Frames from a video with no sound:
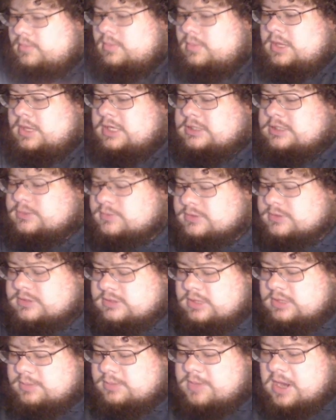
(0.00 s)
this
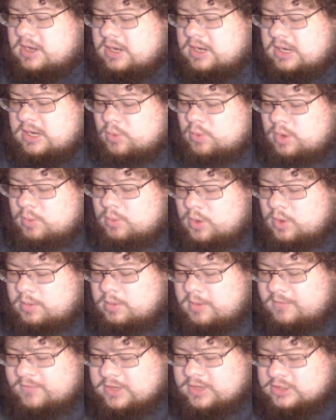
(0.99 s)
was in one of
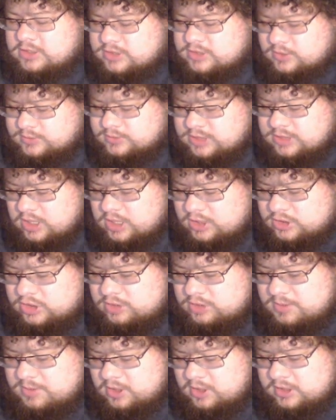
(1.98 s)
my videos. I was talking
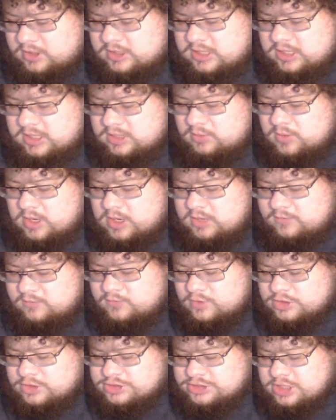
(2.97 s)
to you about getting ready
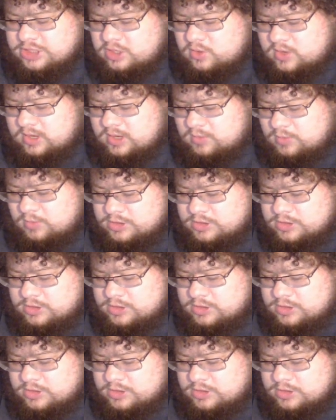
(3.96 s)
for a show and